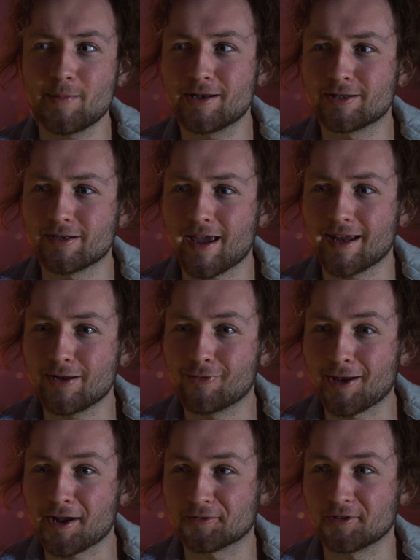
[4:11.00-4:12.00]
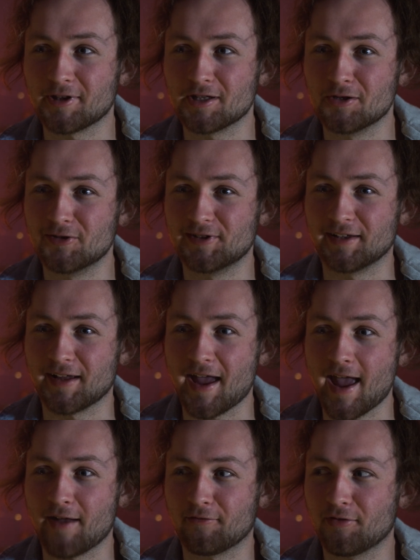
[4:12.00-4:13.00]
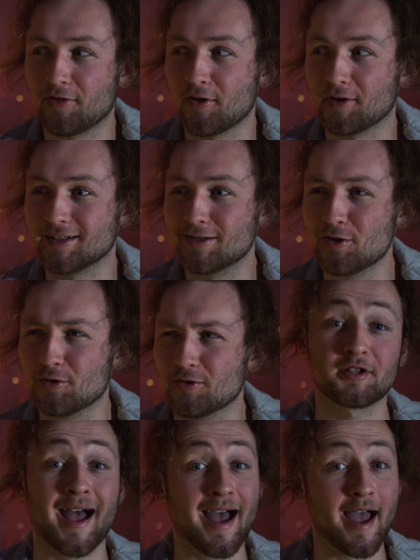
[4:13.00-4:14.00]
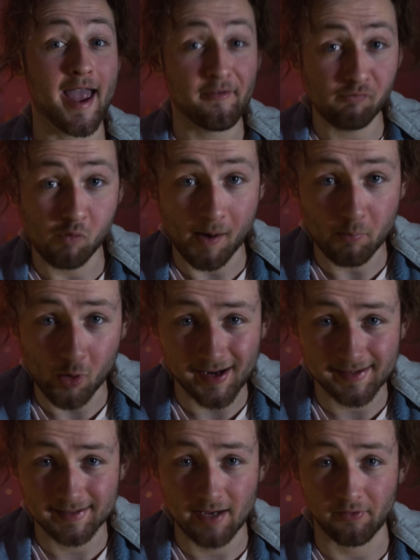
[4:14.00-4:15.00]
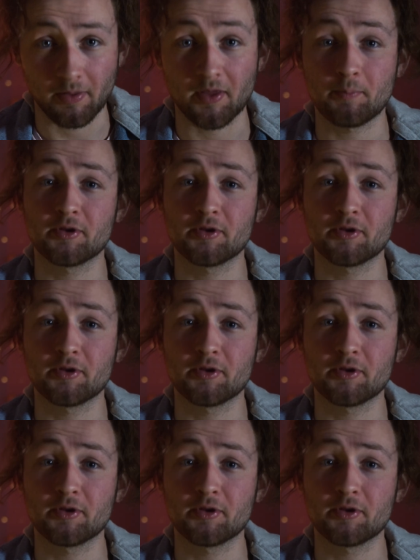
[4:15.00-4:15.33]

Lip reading: imagine anyone actually using f32. So at f1.7, the